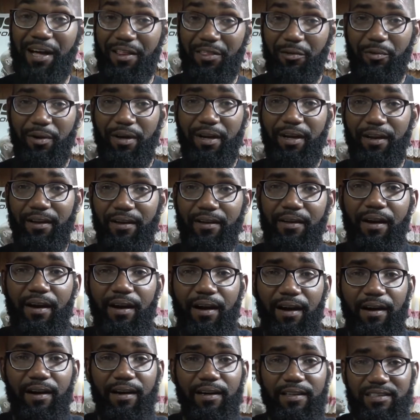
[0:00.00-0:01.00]
the way,
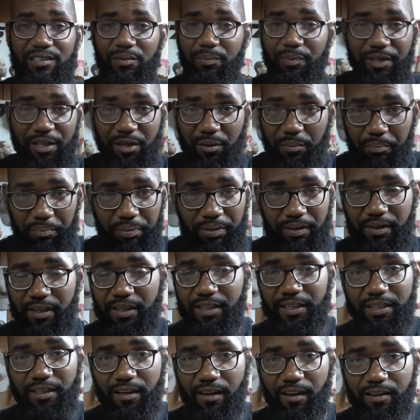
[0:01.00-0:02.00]
To be
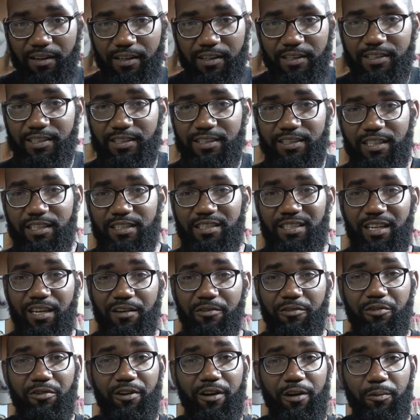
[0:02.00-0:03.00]
completely honest, and just to
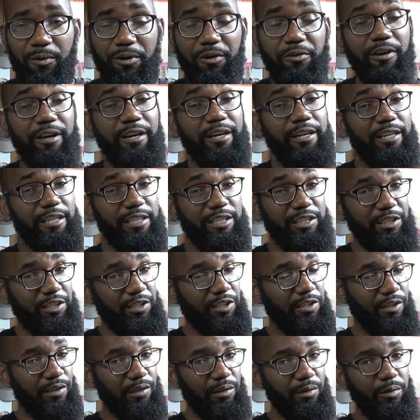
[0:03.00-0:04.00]
give credit where credit is
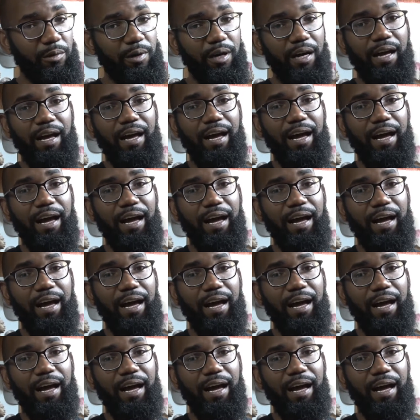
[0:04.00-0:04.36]
due,